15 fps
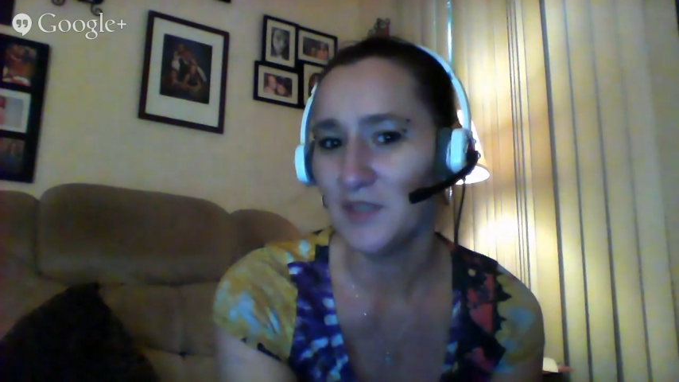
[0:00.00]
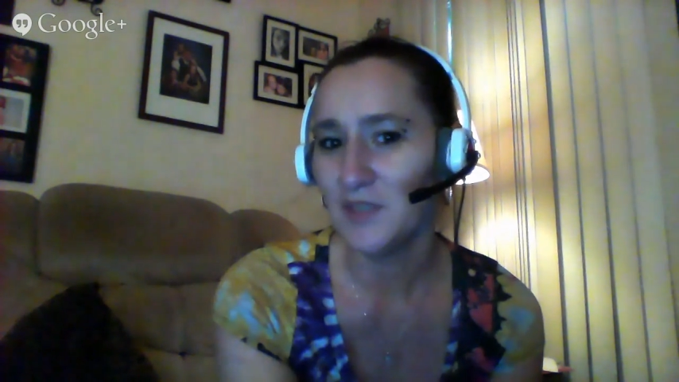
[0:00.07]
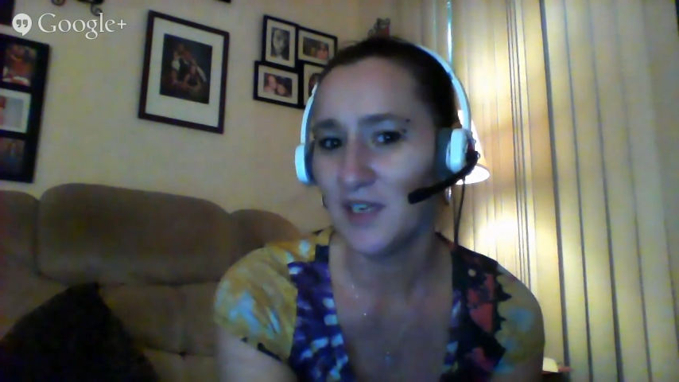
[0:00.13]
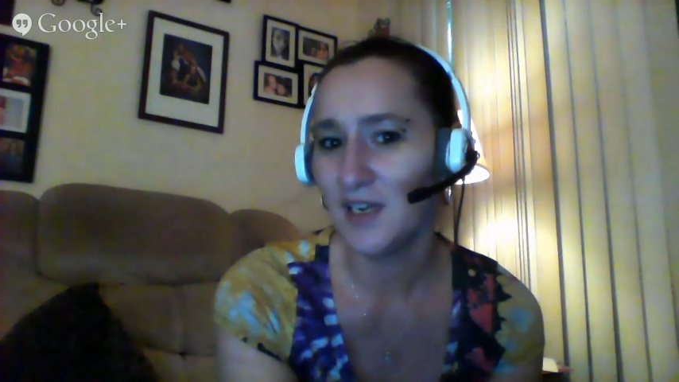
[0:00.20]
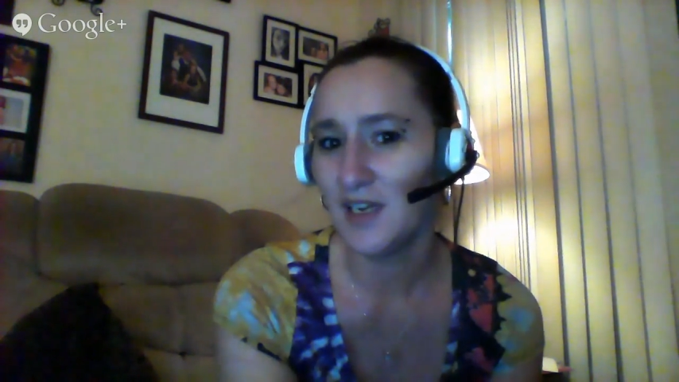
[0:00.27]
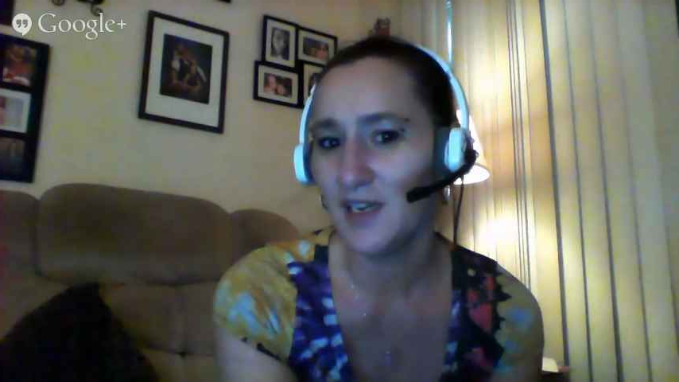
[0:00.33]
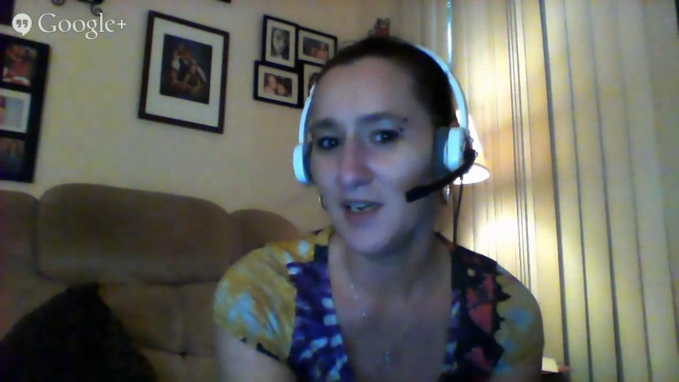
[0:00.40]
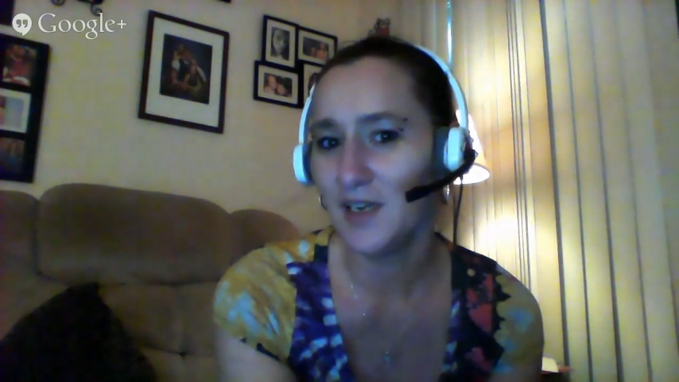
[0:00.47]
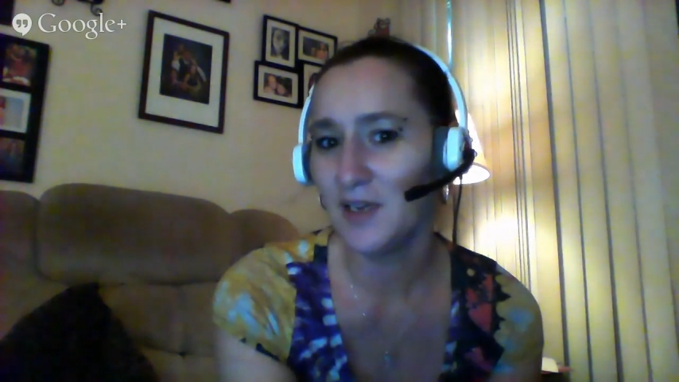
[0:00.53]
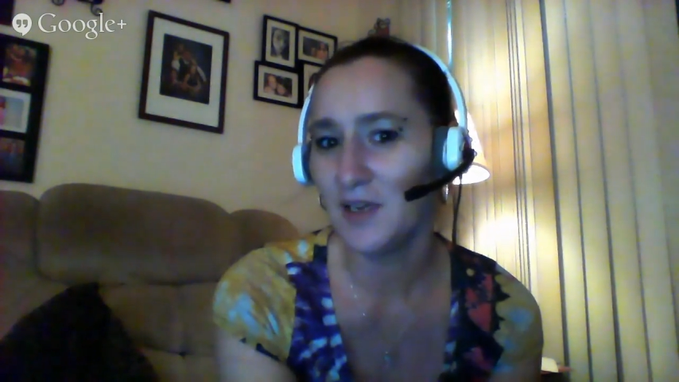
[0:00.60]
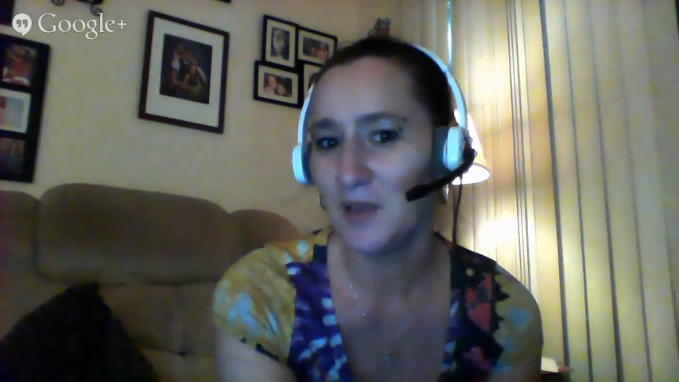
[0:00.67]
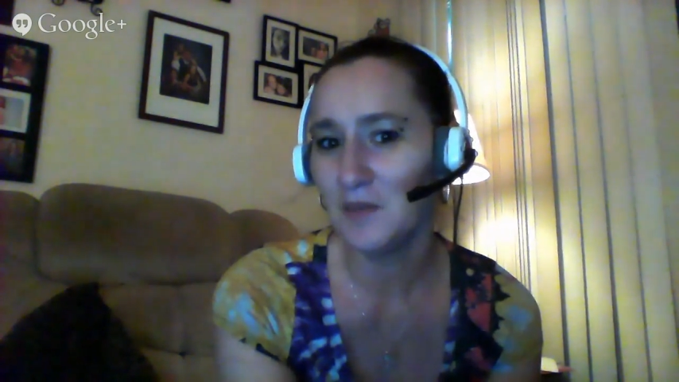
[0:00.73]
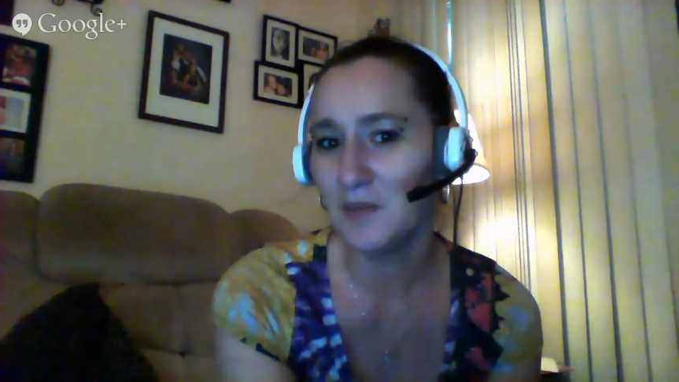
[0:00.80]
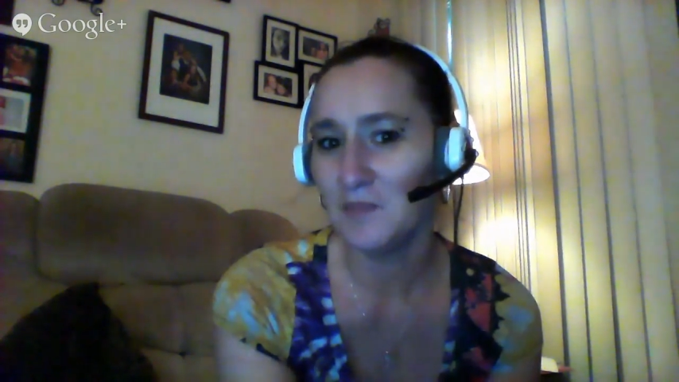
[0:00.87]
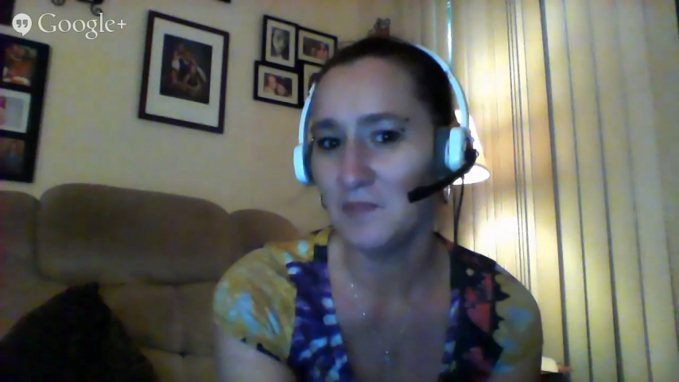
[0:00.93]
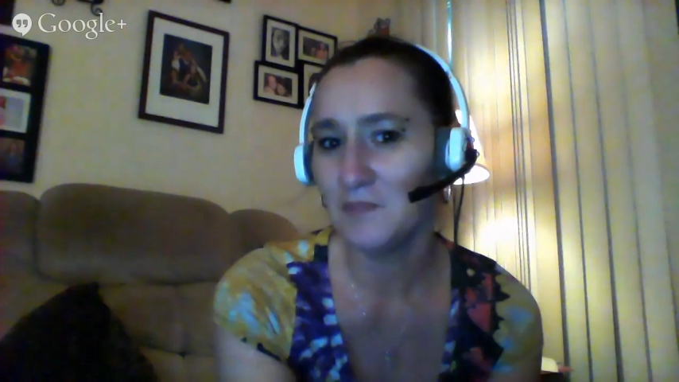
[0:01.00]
time.